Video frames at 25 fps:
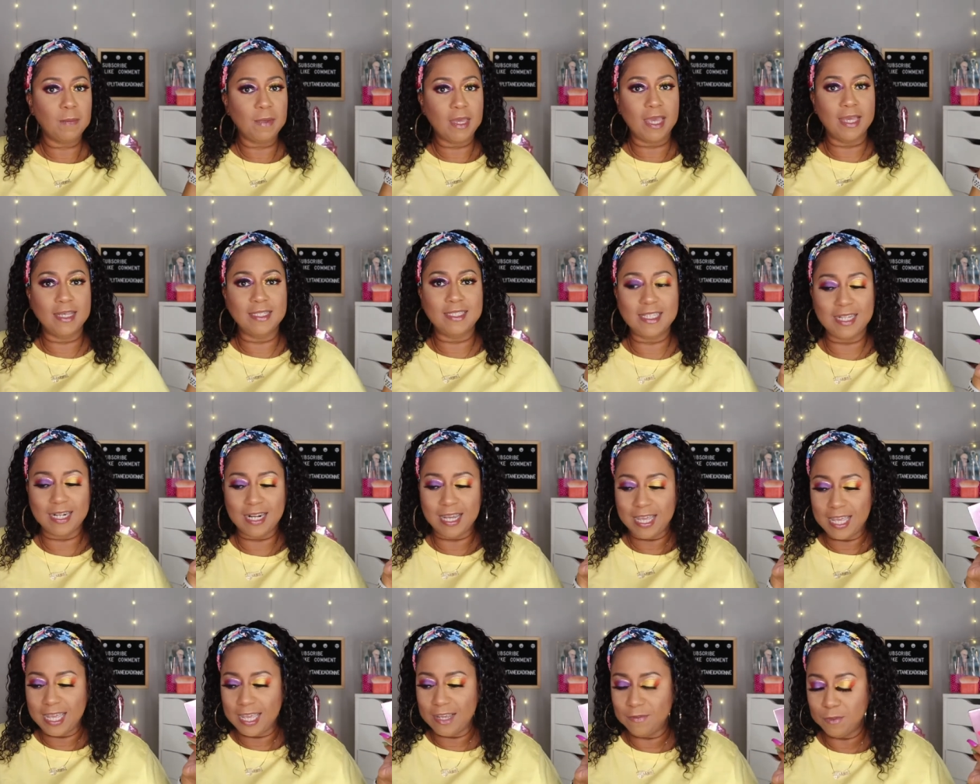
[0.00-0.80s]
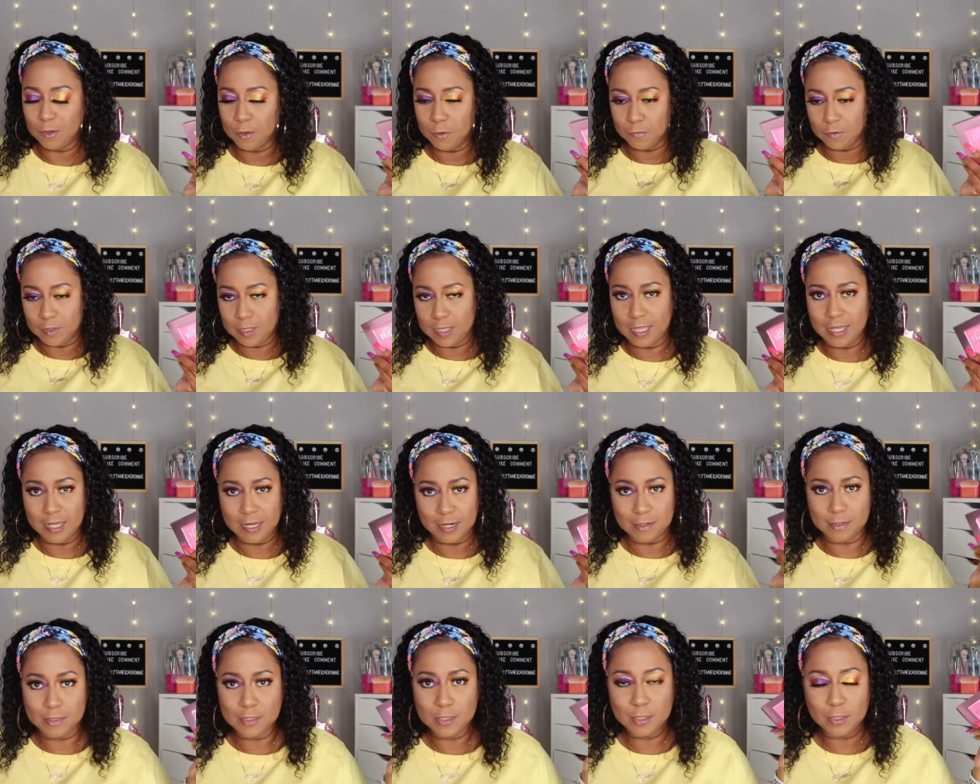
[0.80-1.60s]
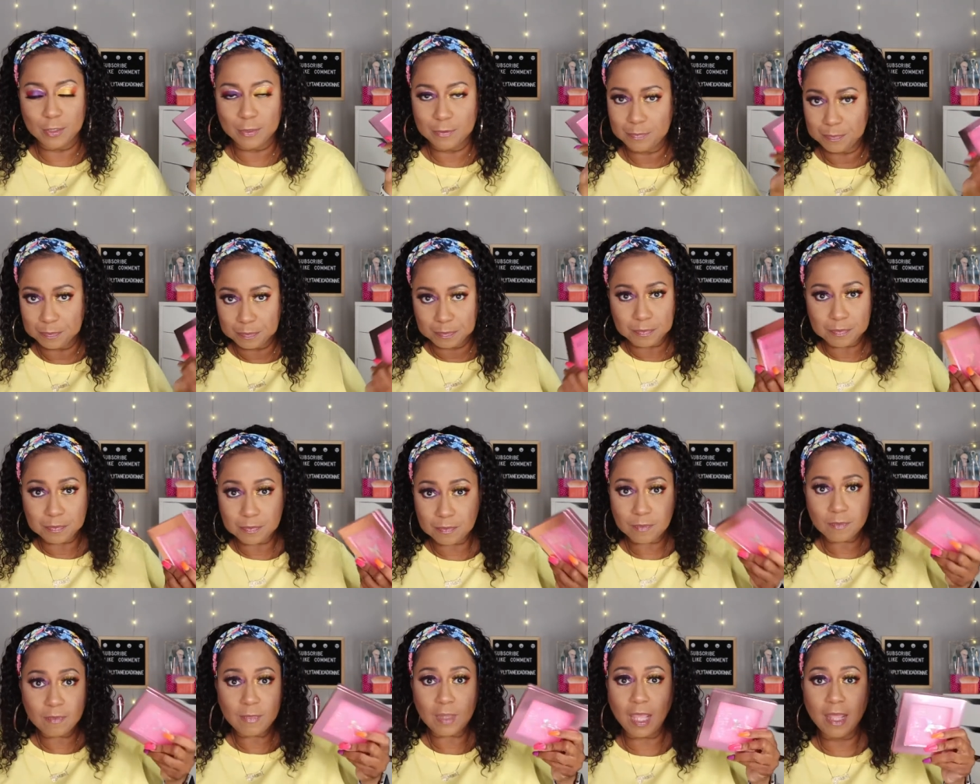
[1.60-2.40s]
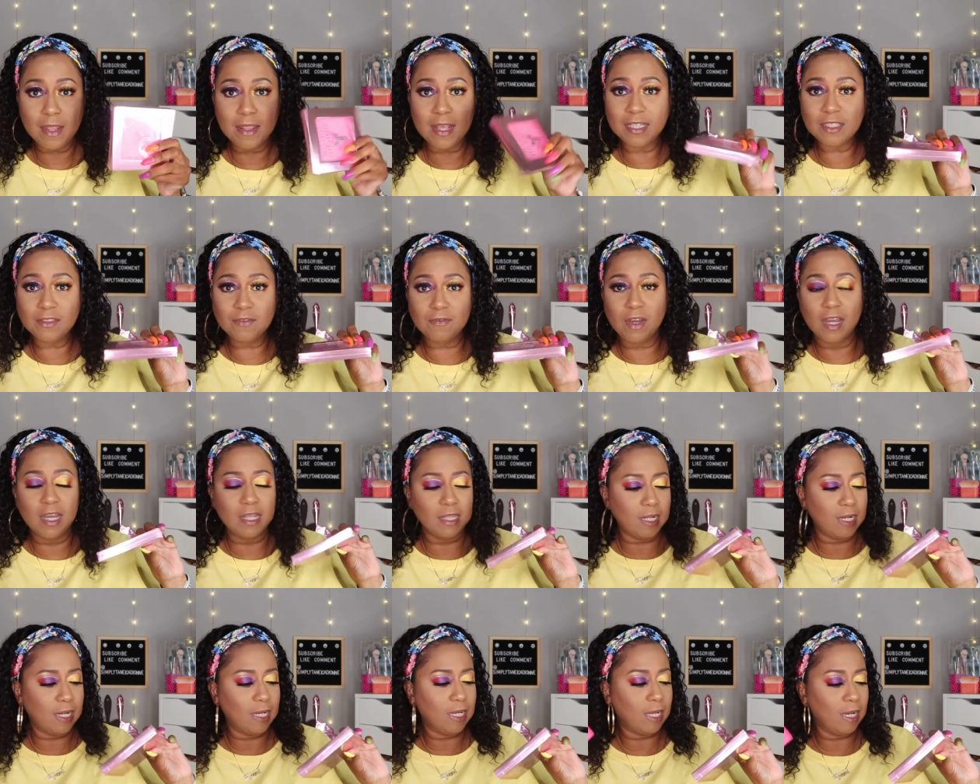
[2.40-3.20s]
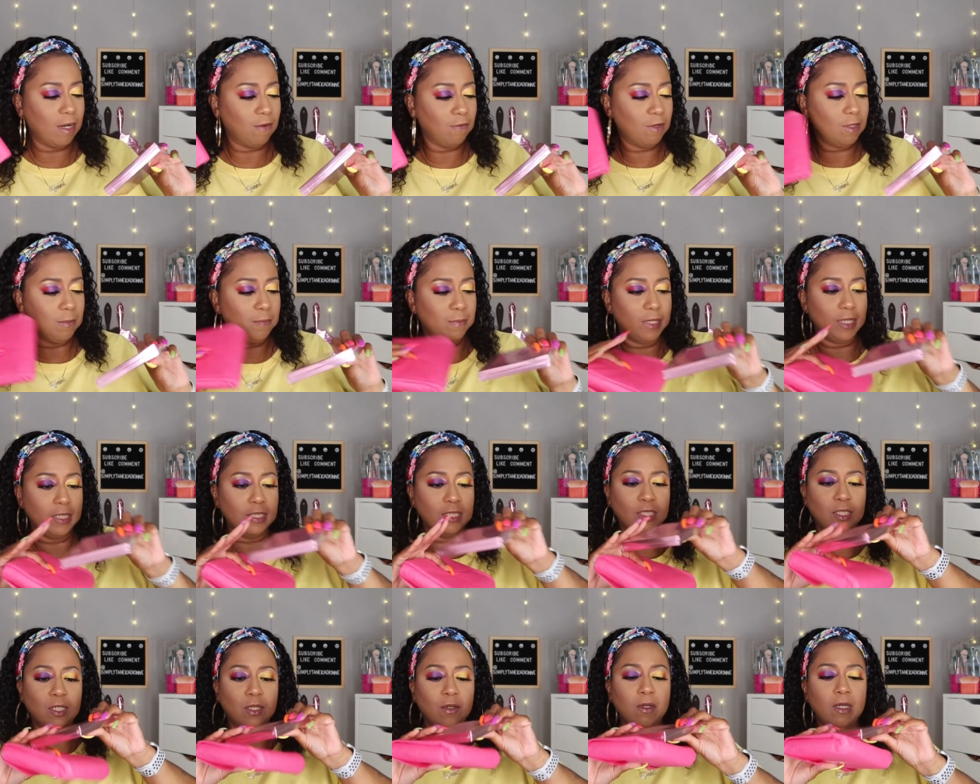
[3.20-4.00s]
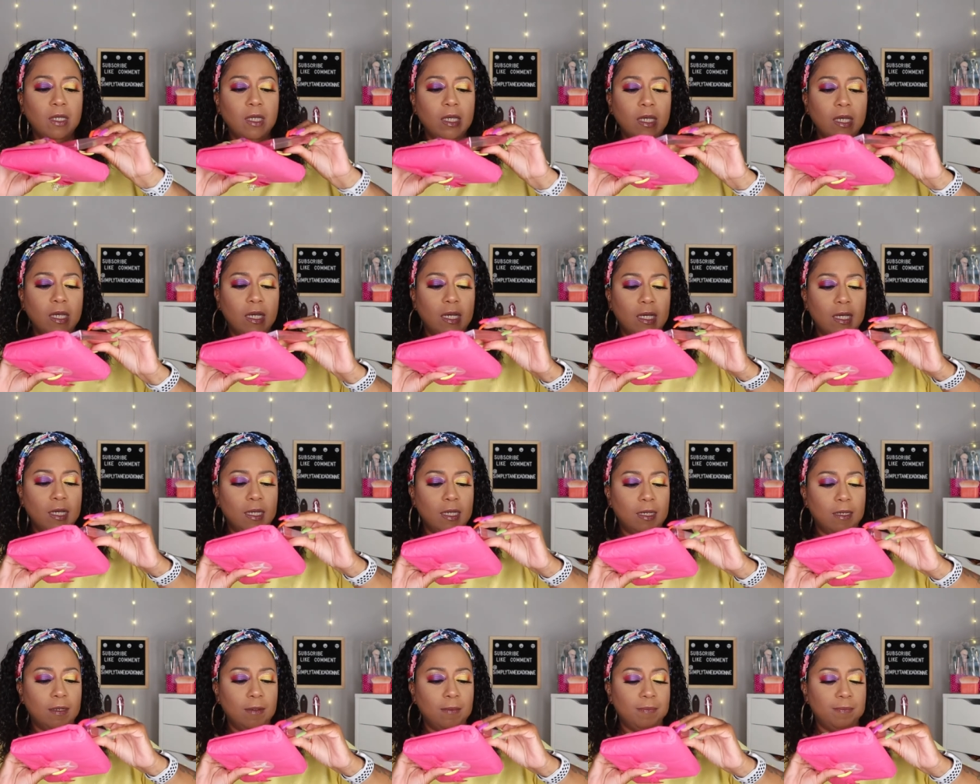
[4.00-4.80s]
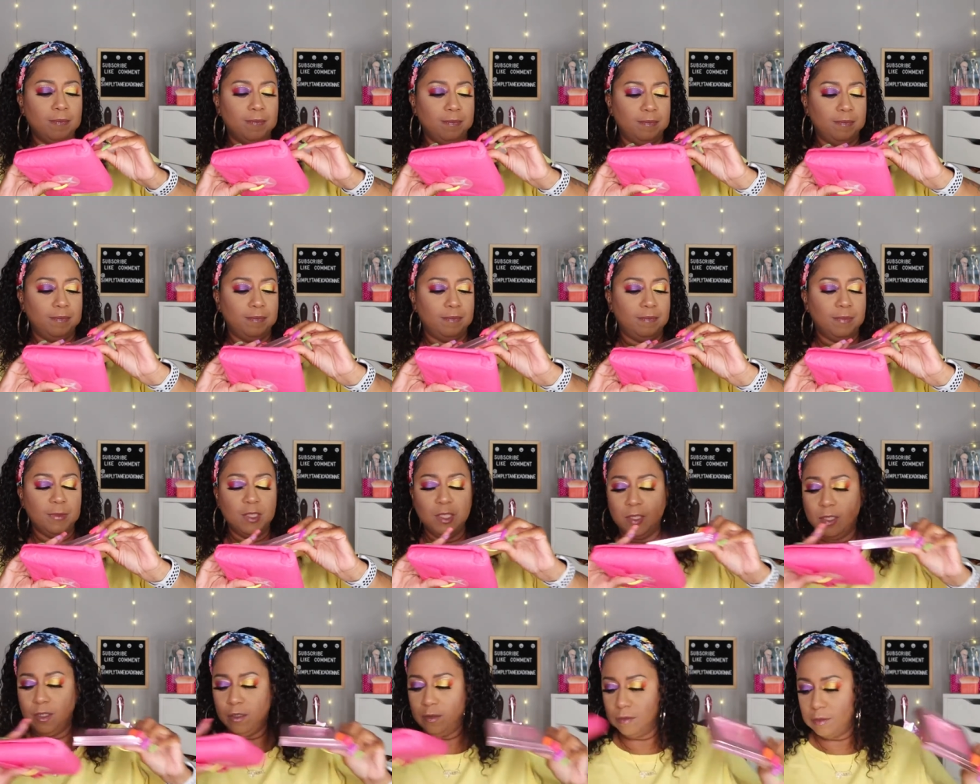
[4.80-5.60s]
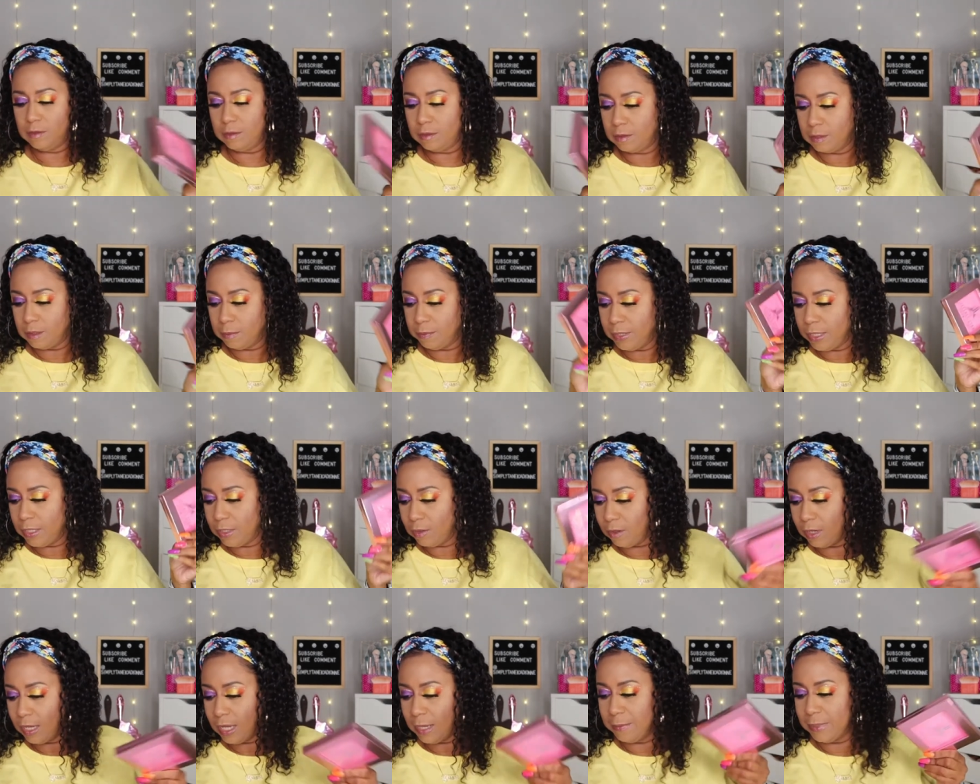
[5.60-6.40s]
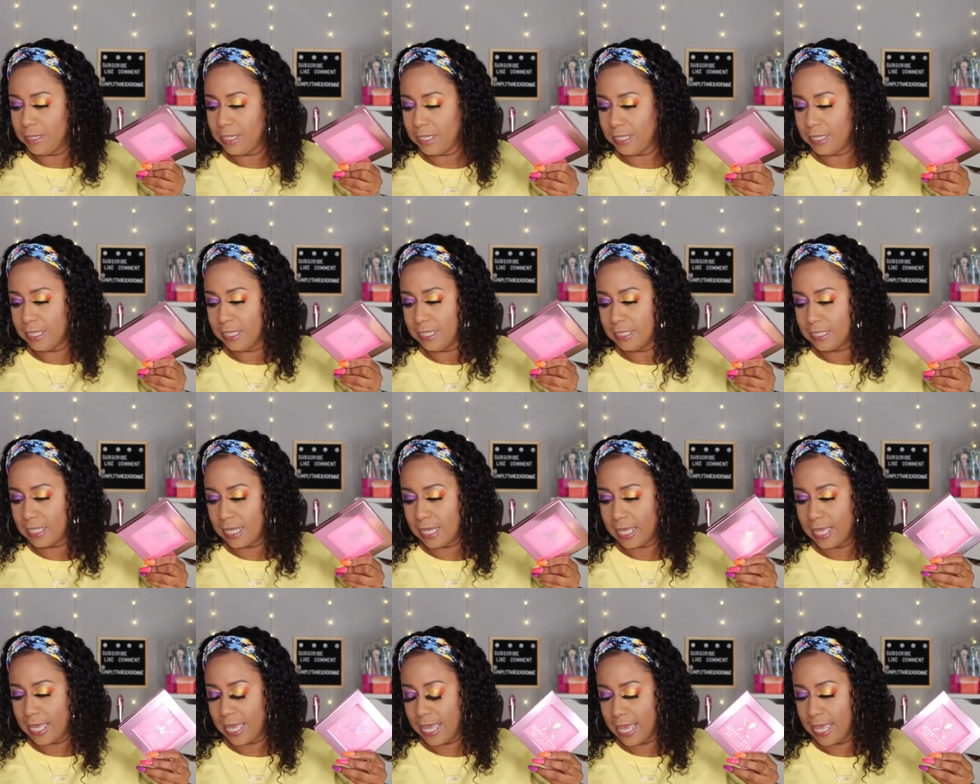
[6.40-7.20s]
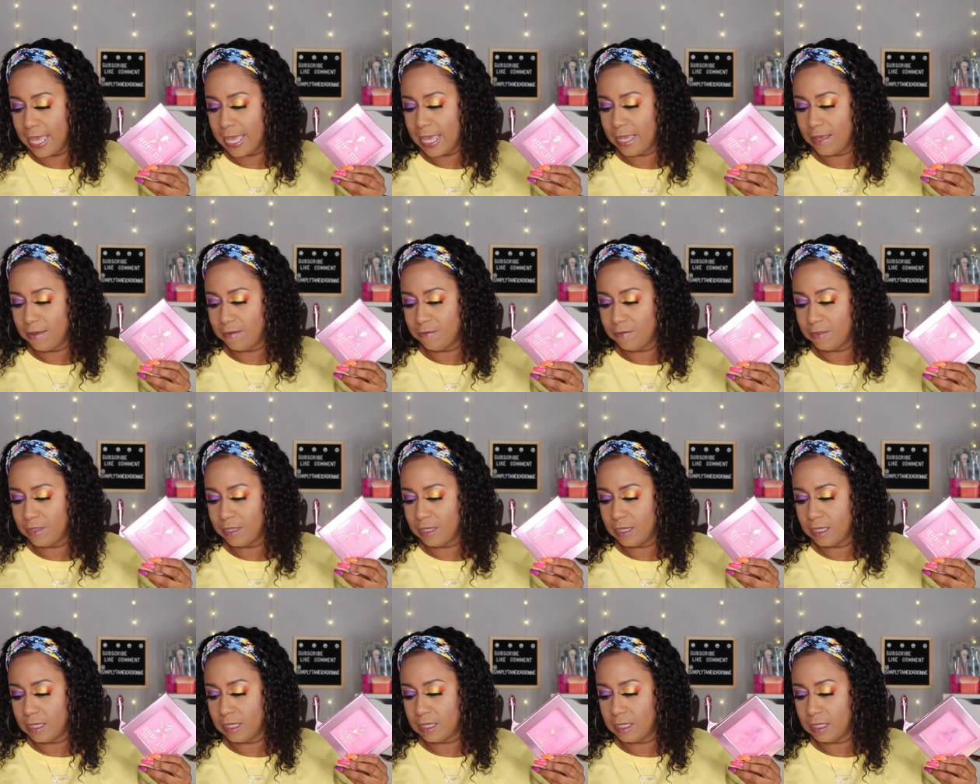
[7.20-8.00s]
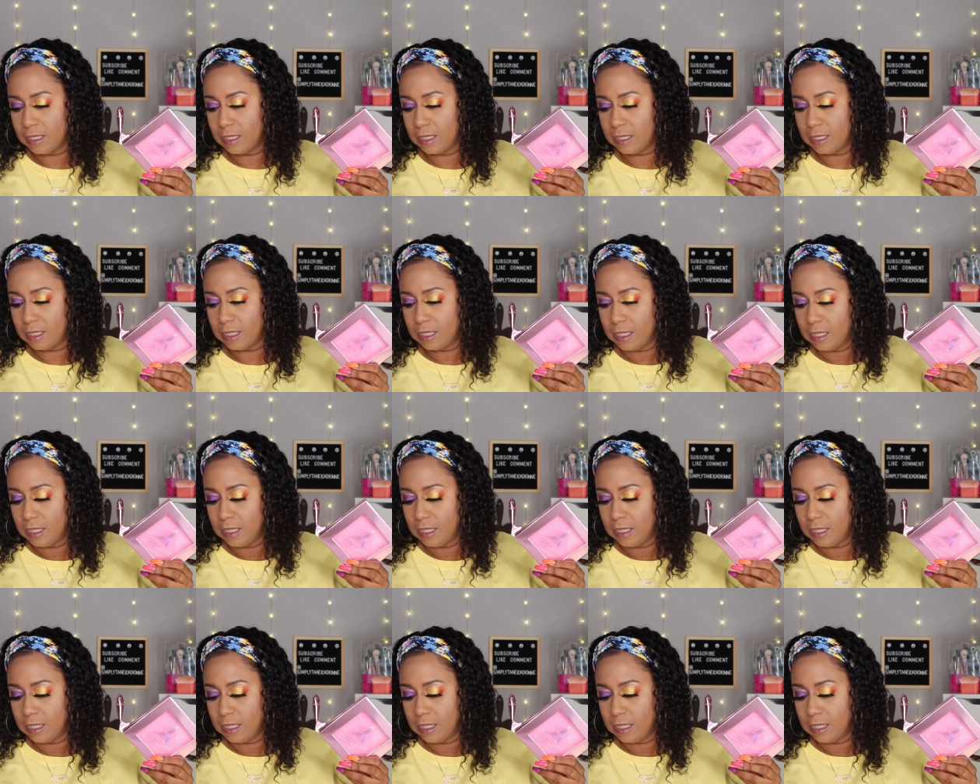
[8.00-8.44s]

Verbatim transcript: bags that I have over there. So that's fine that I got repeats. So, um, you know, depending on how many of these I have, the... Uh,